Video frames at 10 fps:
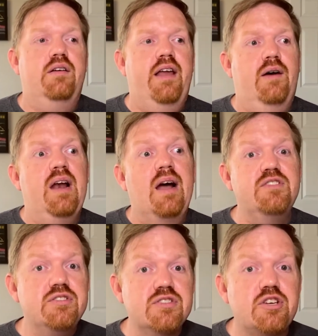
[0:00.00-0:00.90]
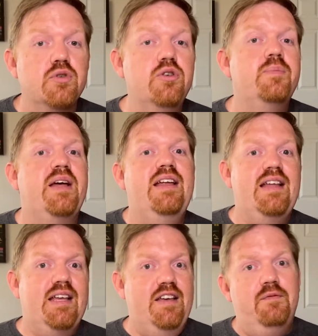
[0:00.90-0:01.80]
Now, when I was using Group, it
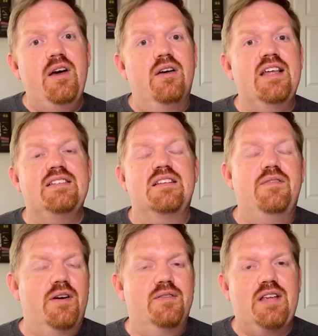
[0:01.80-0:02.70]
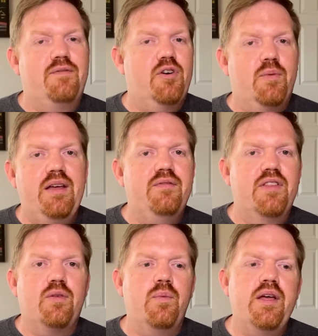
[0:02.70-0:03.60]
didn't give me all that stuff, and I was having to
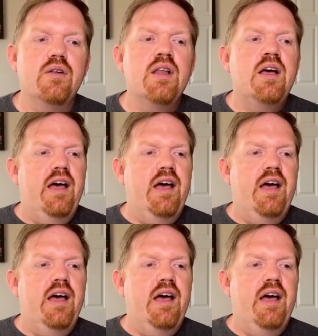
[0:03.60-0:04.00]
reinvent the wheel.